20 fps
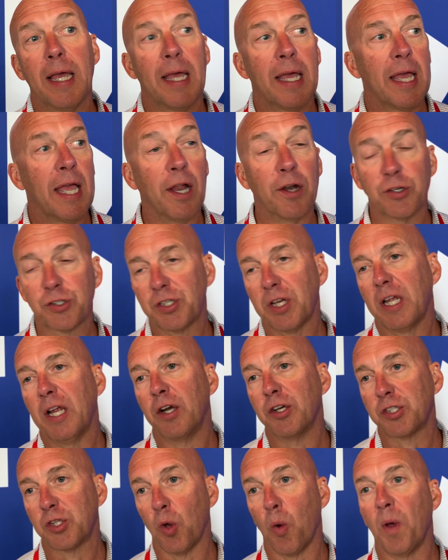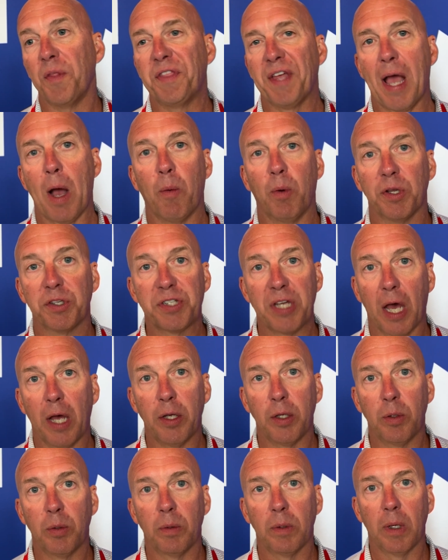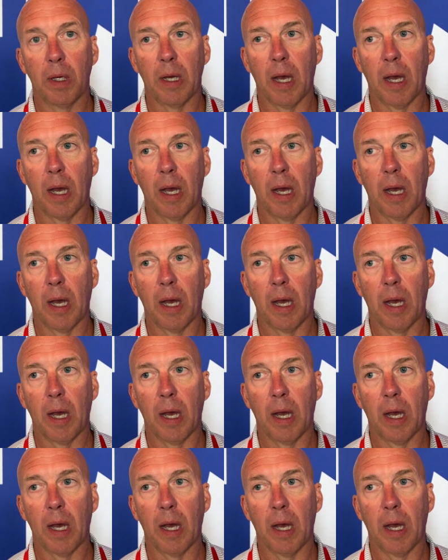Here's the one thing I will tell you.